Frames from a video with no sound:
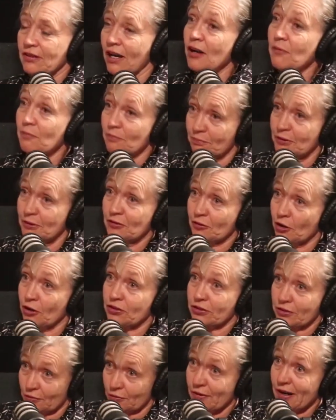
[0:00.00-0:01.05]
Hope you've
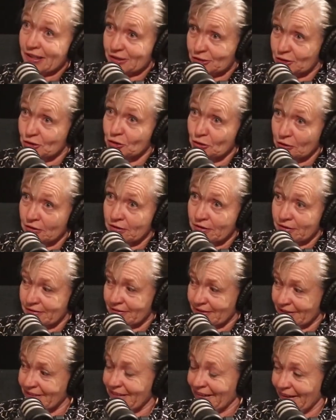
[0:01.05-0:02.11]
got the right tooth.
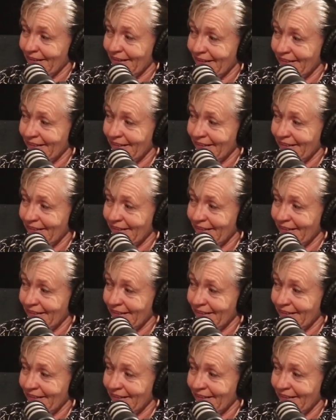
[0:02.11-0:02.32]
Okay.